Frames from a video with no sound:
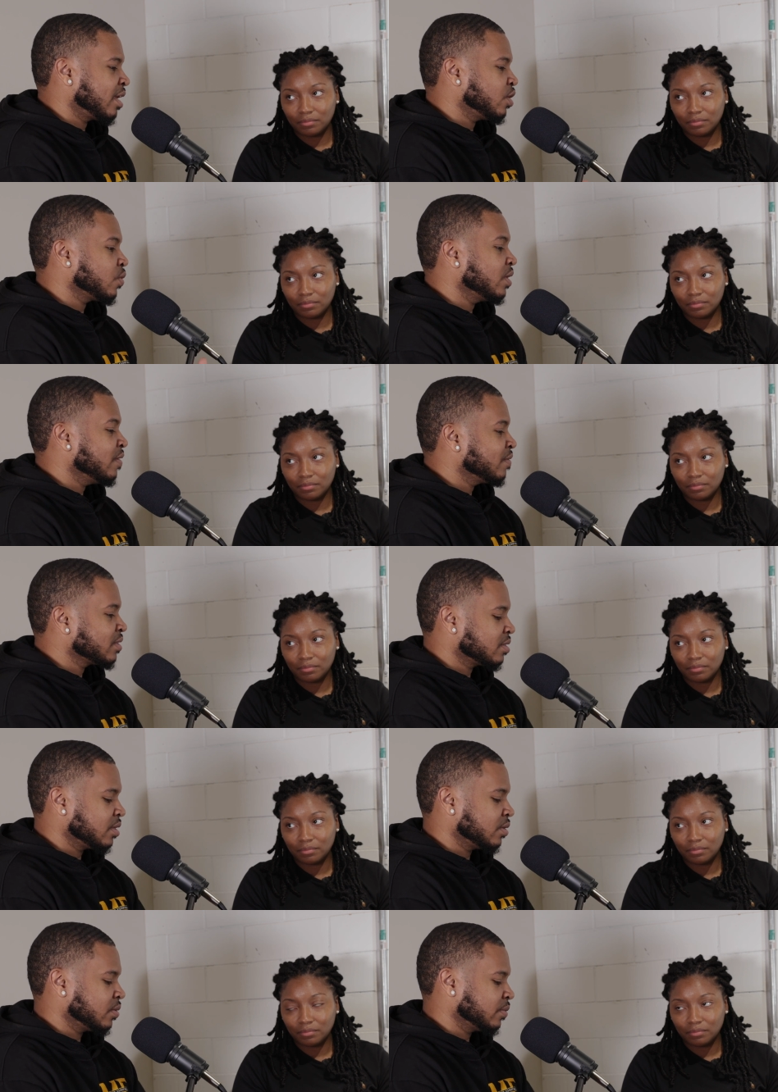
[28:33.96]
Speaker 1: that you're even
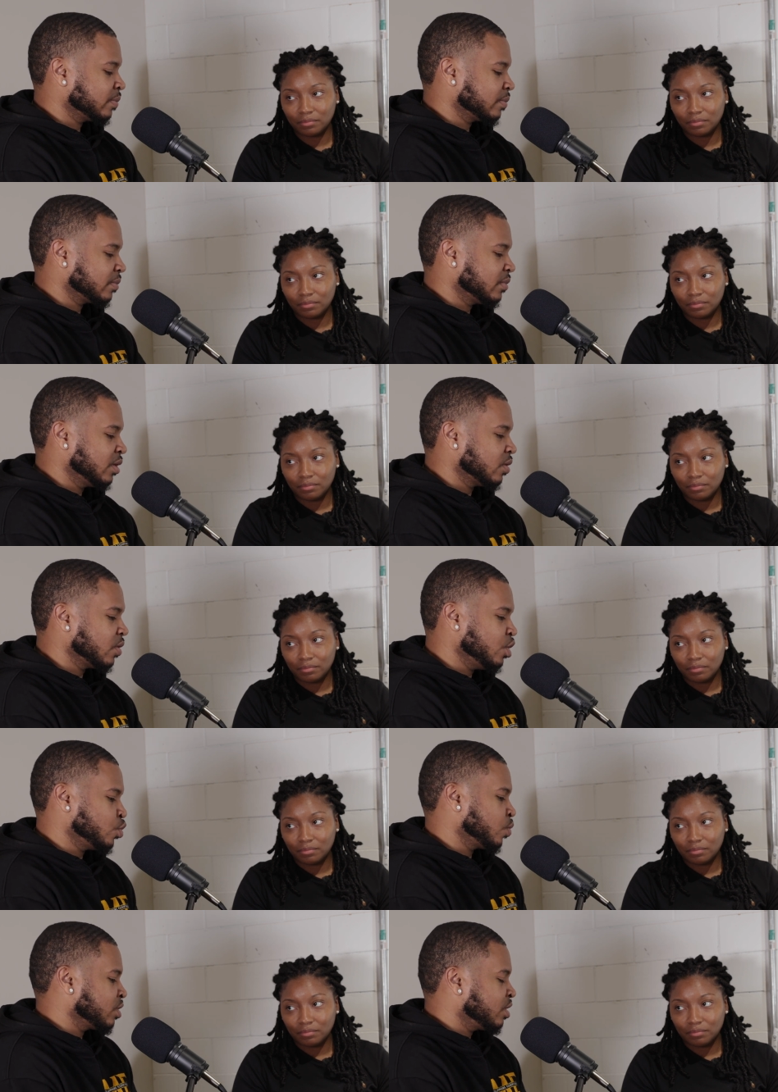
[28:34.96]
still you know
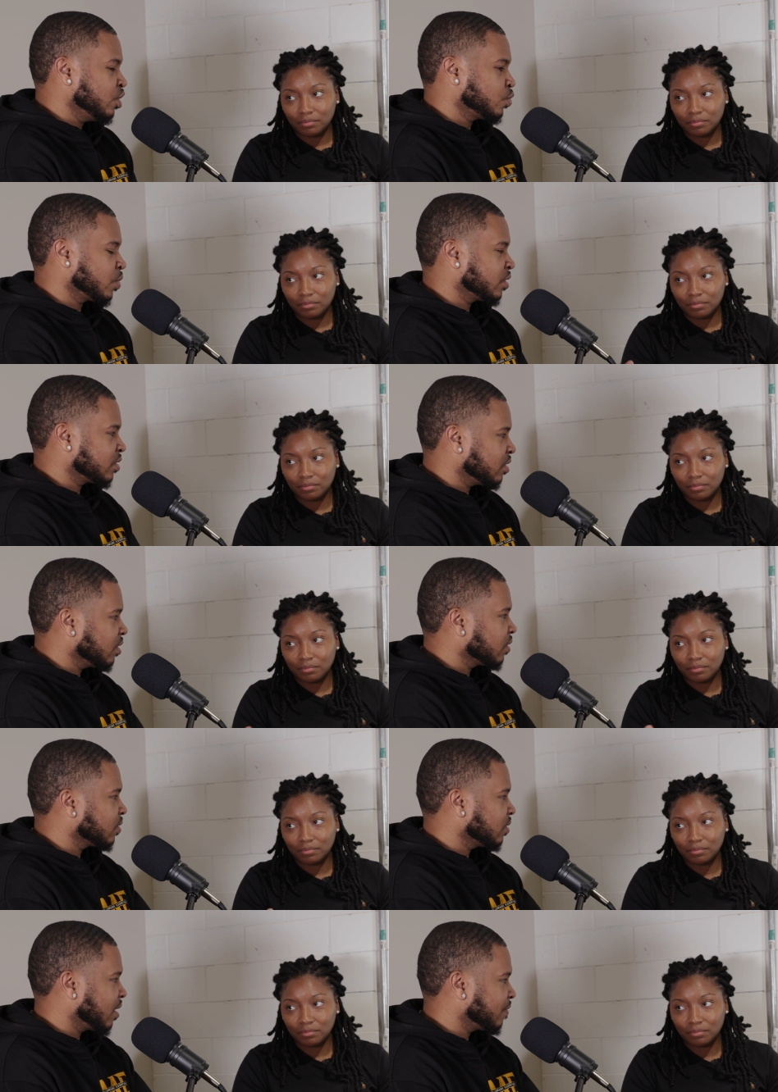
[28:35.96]
each one teach one to your
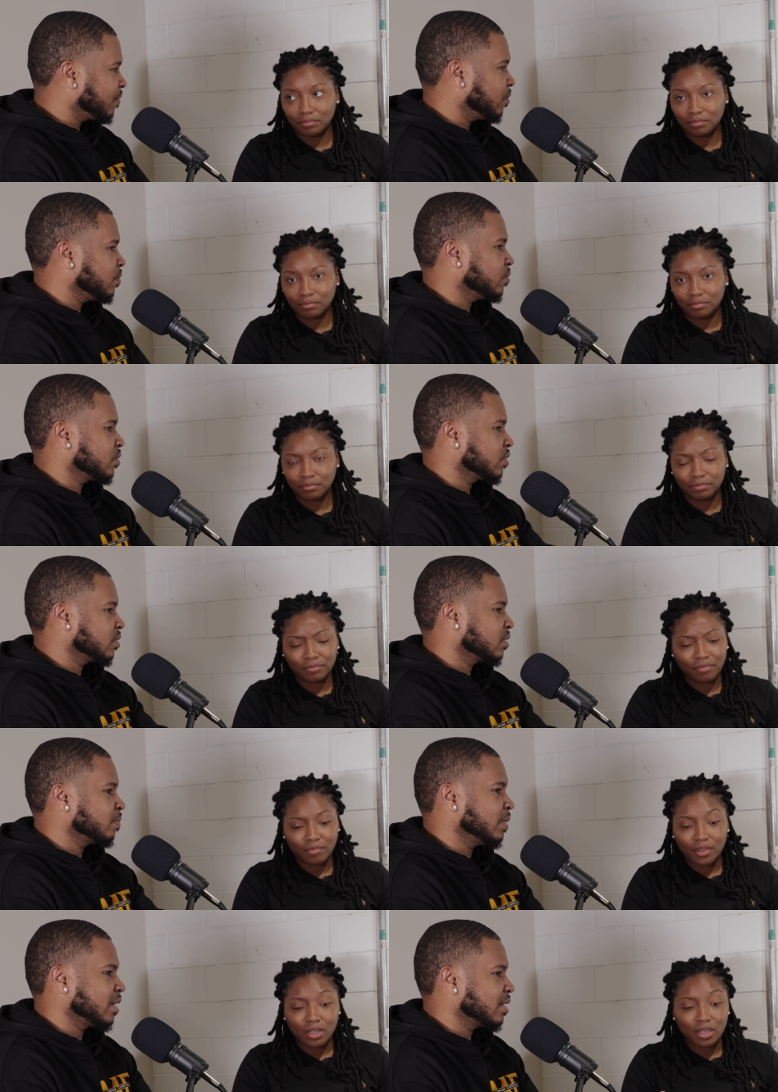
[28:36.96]
nephews
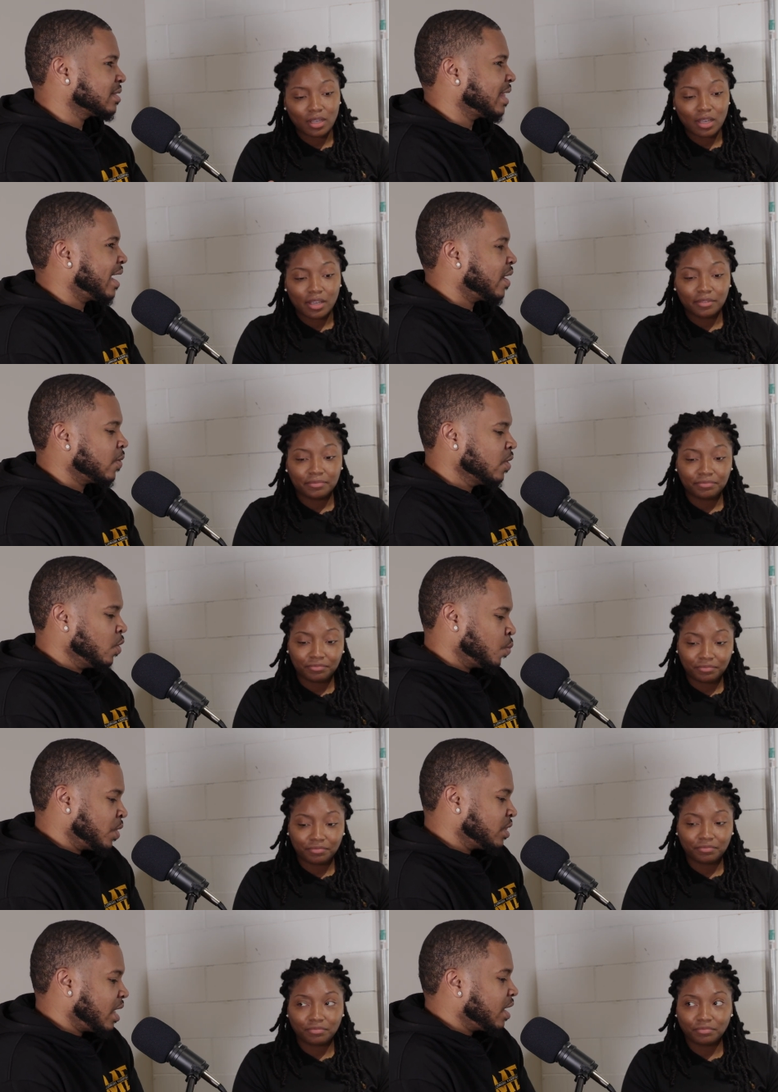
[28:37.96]
because now
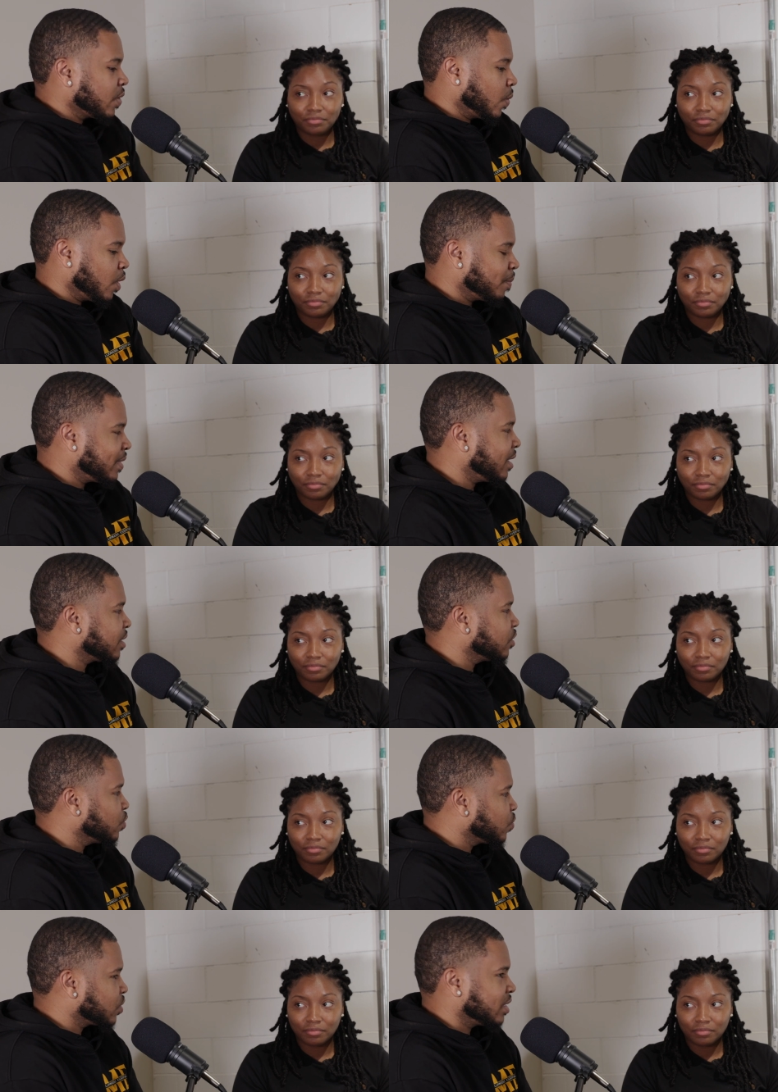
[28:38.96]
when they grow up, they can
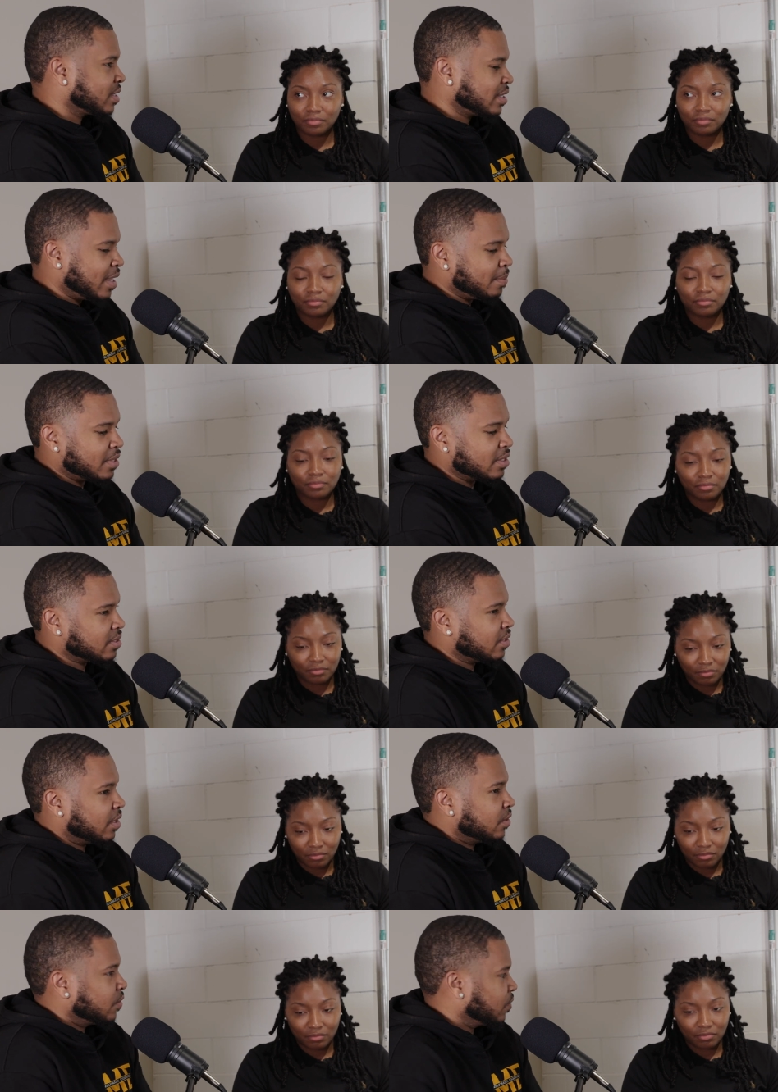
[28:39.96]
do the same thing to
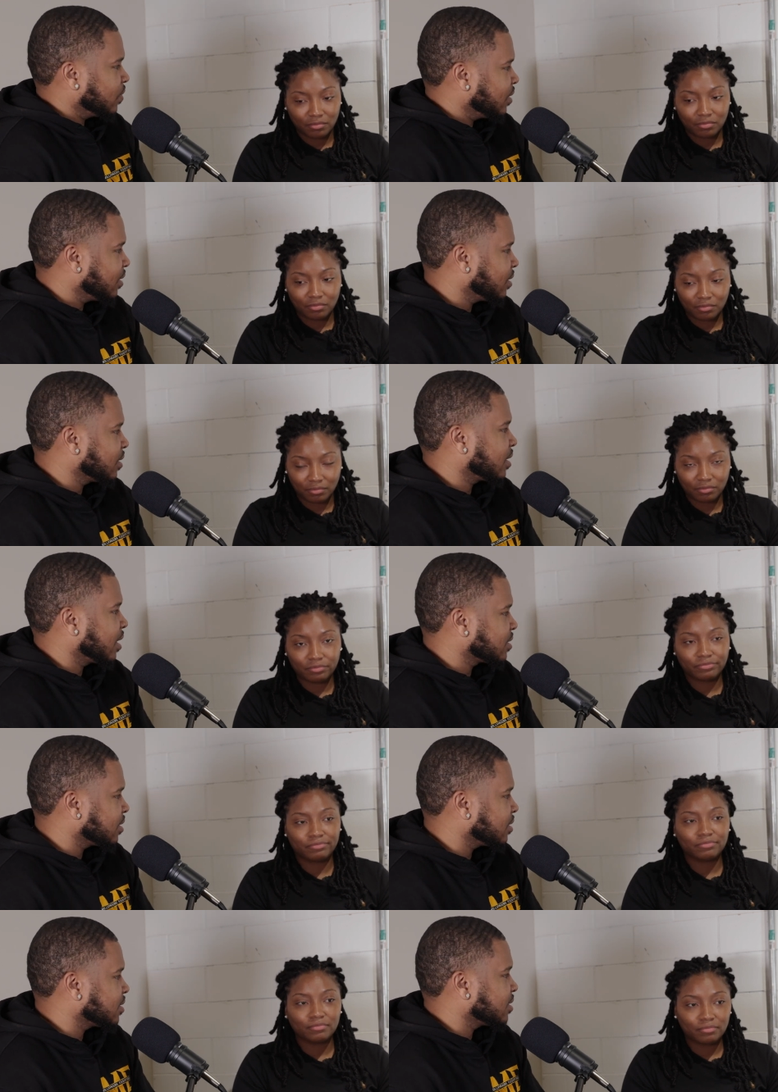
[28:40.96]
their little
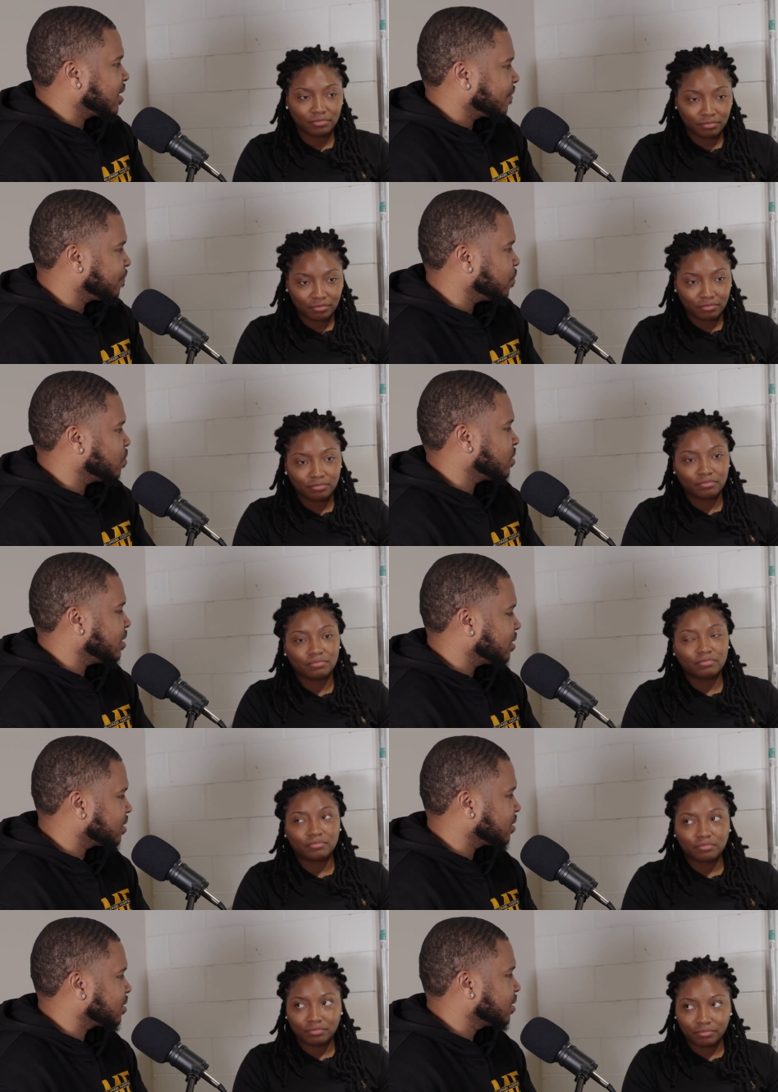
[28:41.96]
cousins, nephews,
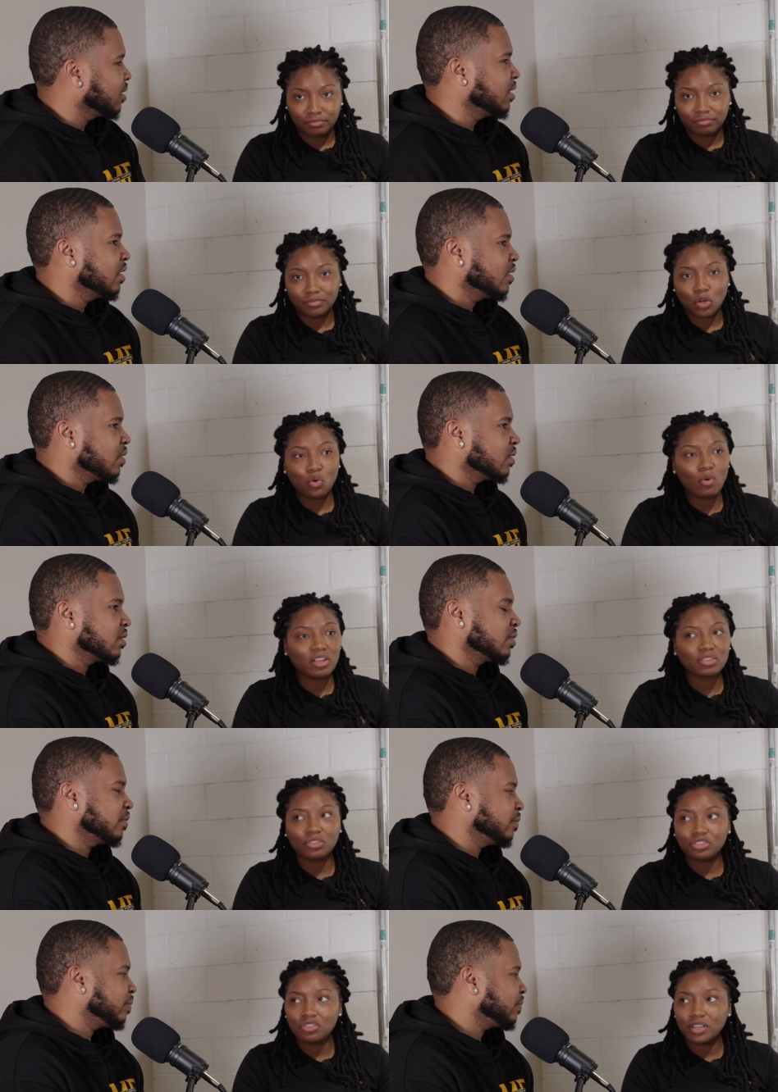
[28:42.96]
nieces. Who else
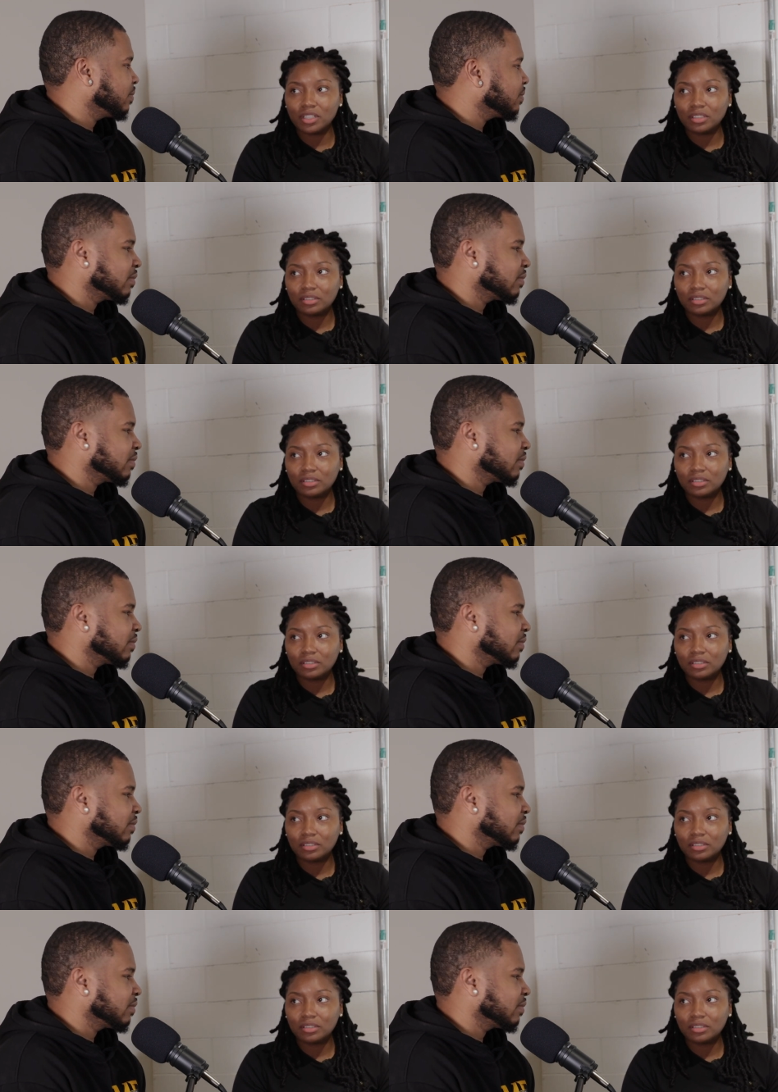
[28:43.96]
gonna do it?